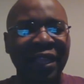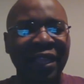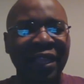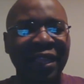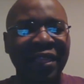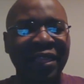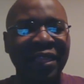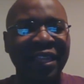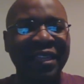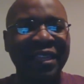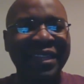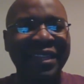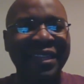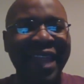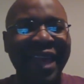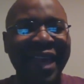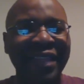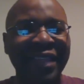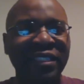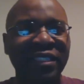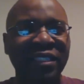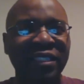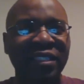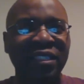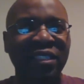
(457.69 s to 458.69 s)
the
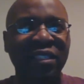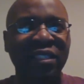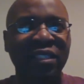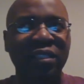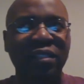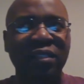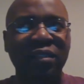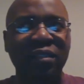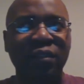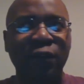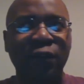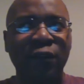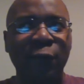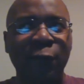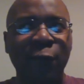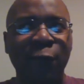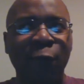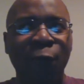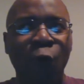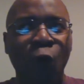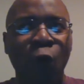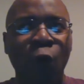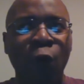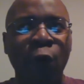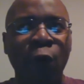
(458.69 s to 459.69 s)
next
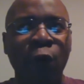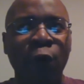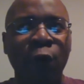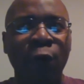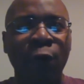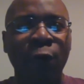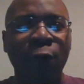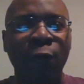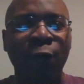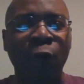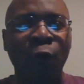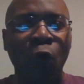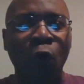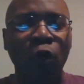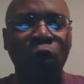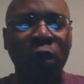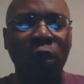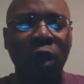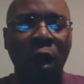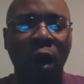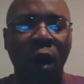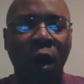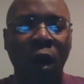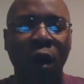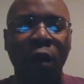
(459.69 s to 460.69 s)
four phone
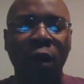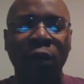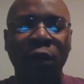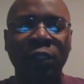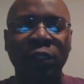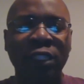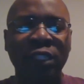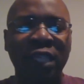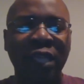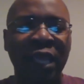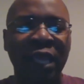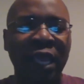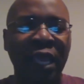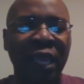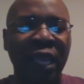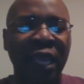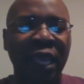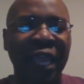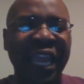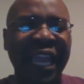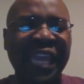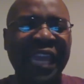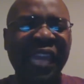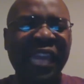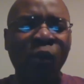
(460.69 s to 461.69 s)
calls,
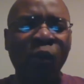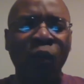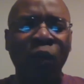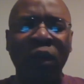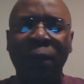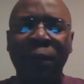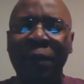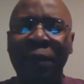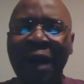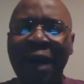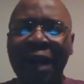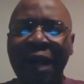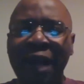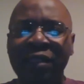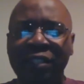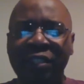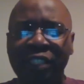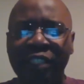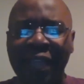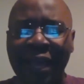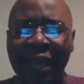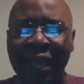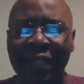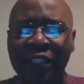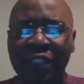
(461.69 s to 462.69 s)
he would
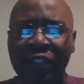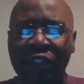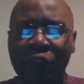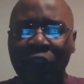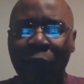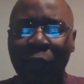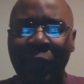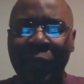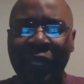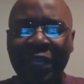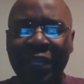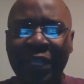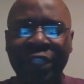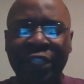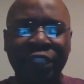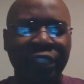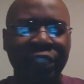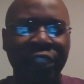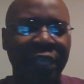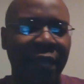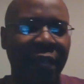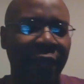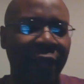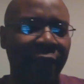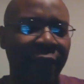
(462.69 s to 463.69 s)
apologize to me each
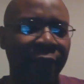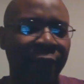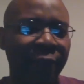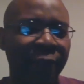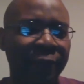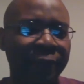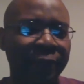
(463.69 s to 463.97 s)
time.